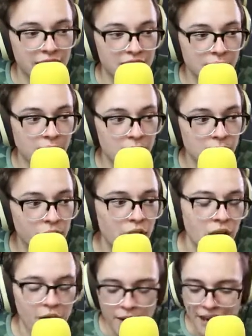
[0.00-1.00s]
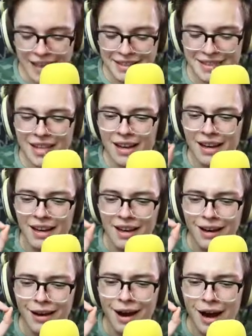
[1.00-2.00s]
Is it a money move? It's
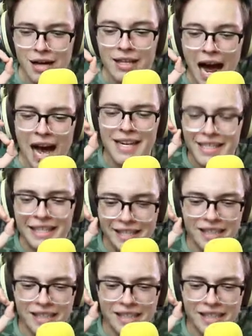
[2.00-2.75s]
a goddamn